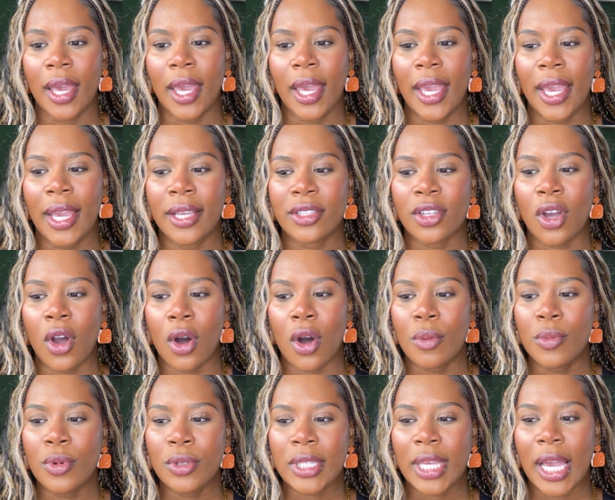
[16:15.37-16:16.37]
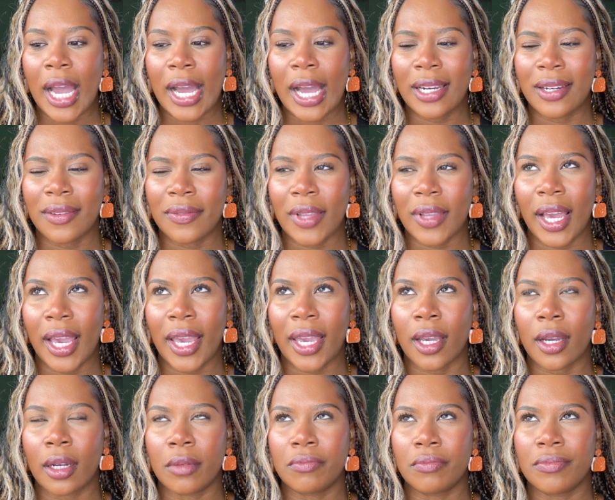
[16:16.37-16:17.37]
it's almost kind of
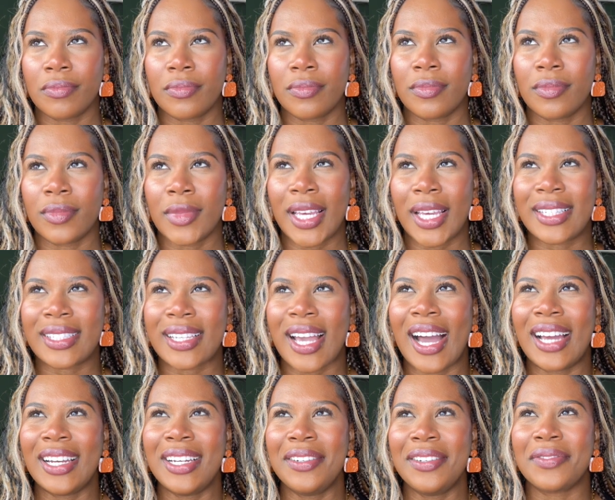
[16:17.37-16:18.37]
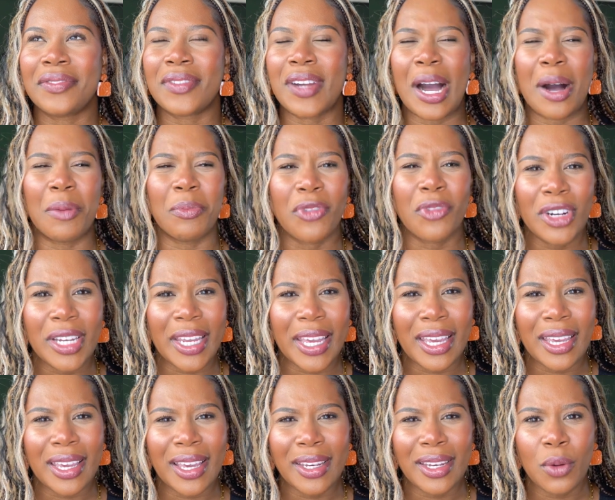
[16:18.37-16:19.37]
it's kind of
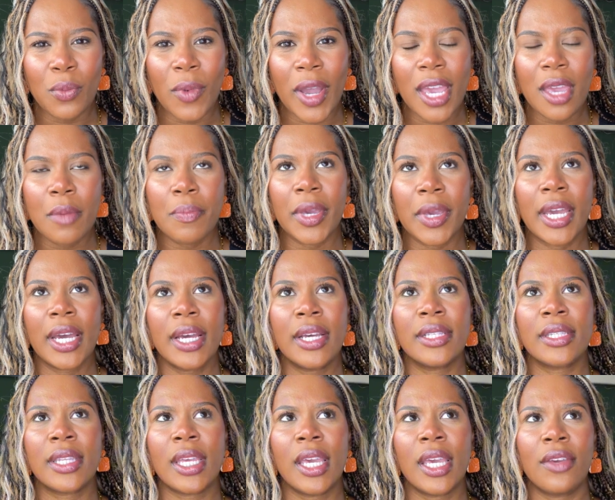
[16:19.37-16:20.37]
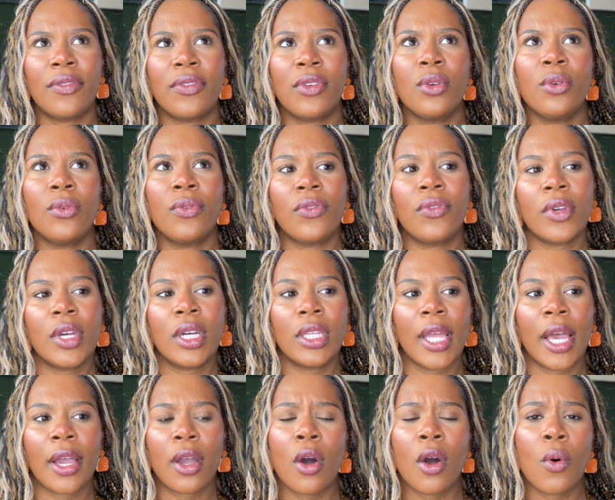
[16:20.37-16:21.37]
comforting in a way because if you feel
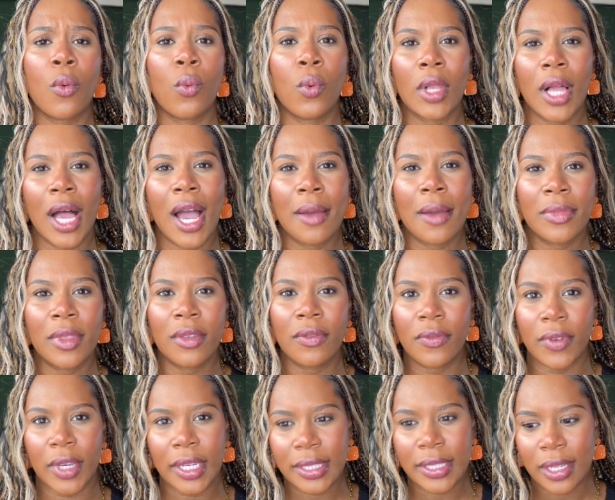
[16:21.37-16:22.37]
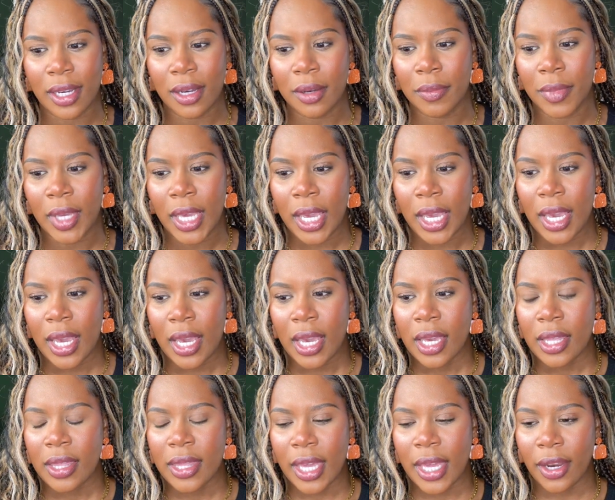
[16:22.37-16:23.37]
like, oh, well, I'm the victim,
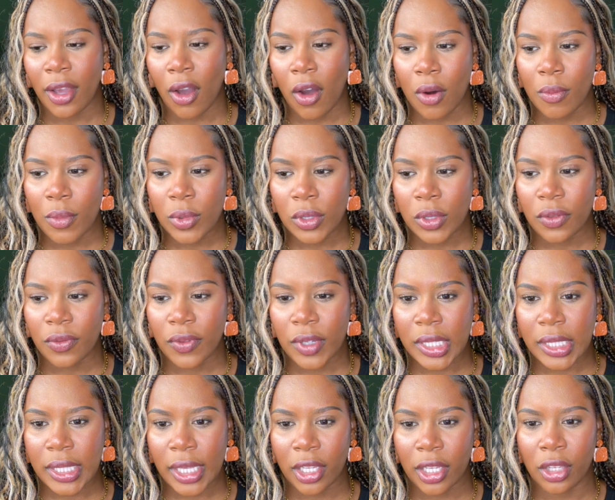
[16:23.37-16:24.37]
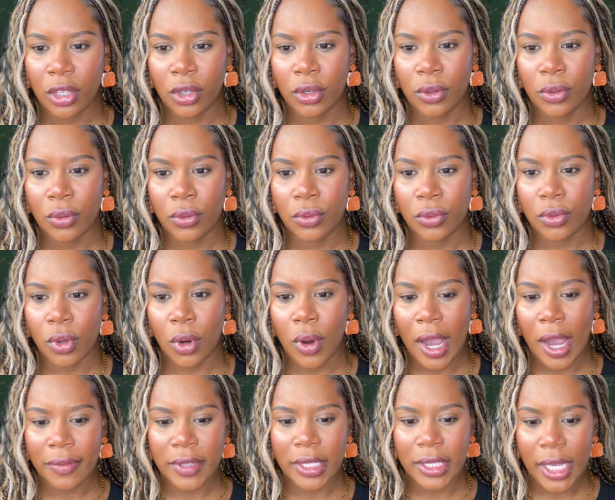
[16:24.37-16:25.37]
then it almost feels like you don't
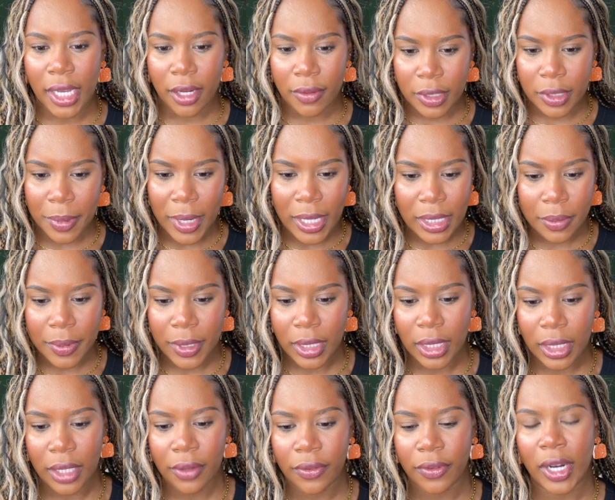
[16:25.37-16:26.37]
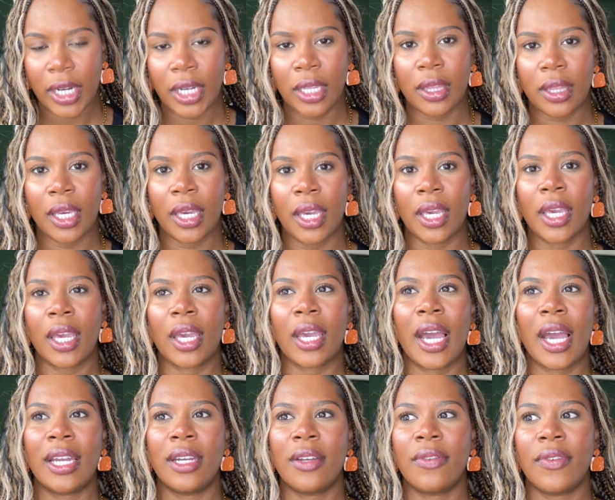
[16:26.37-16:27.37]
have to take responsibility for anything. It
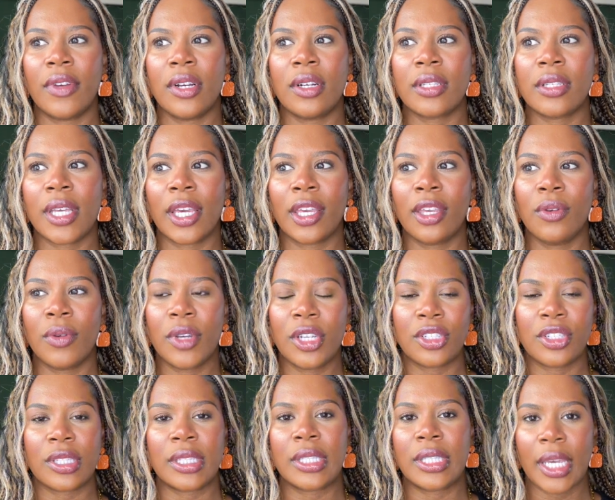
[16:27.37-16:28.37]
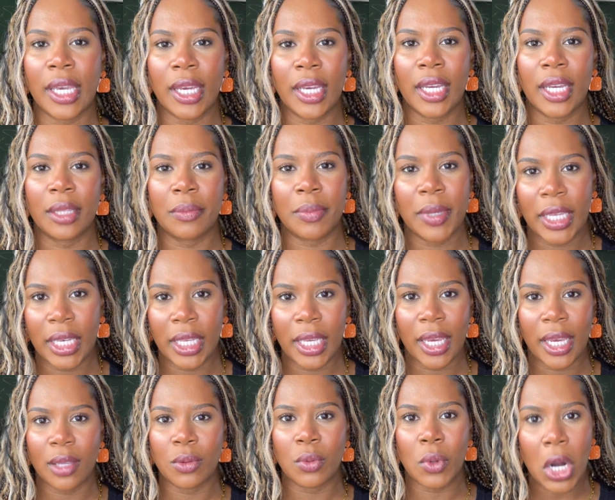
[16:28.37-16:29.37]
kind of feels like you can just sit and
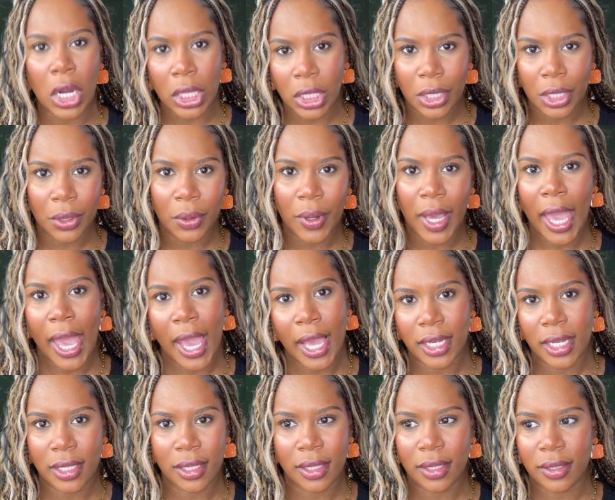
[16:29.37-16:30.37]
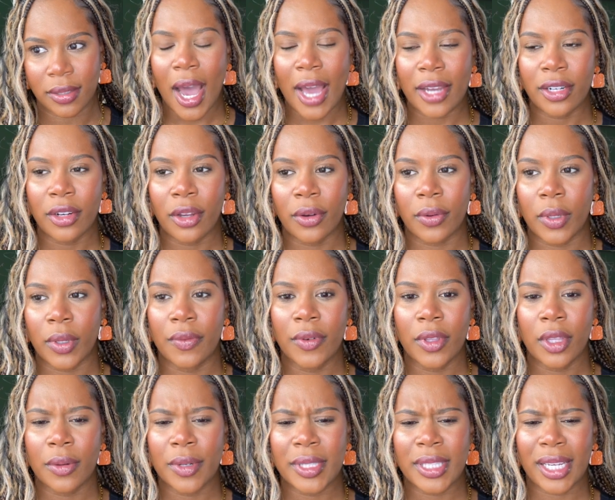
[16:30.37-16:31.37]
pity and wallow. And I don't know,
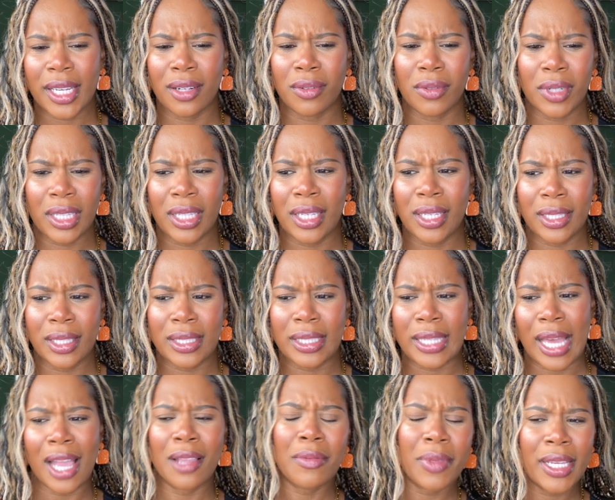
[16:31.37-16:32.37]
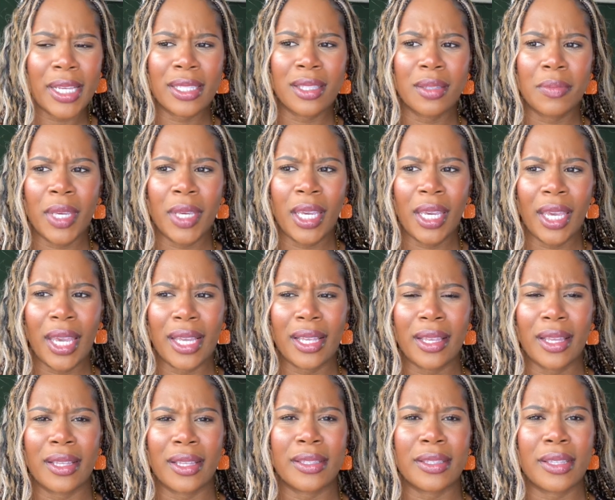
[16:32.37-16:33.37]
even though it's a really sad place to be,
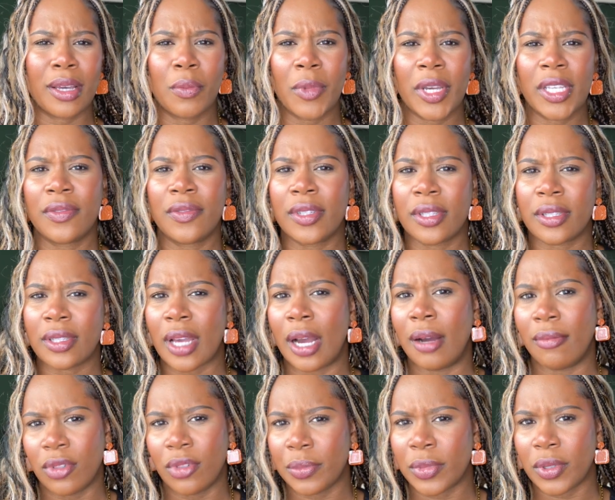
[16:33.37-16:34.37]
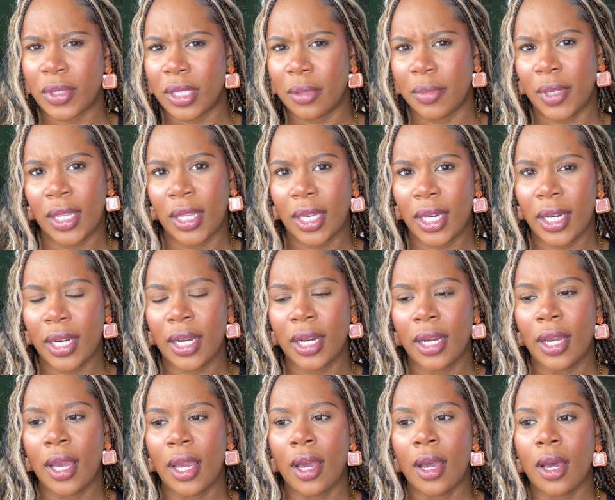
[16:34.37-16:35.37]
it in some ways feels comfortable to be
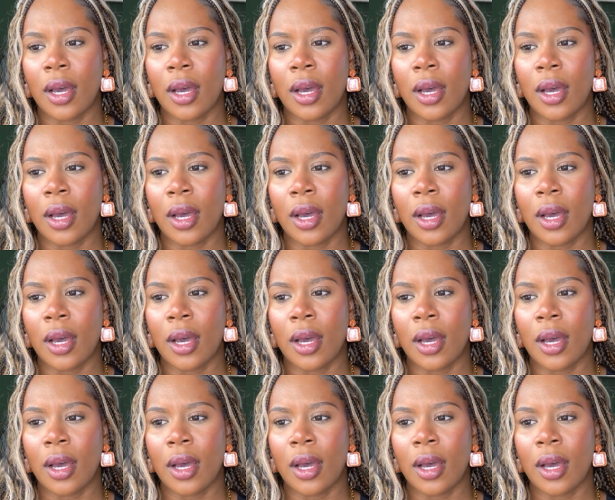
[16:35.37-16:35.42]
there.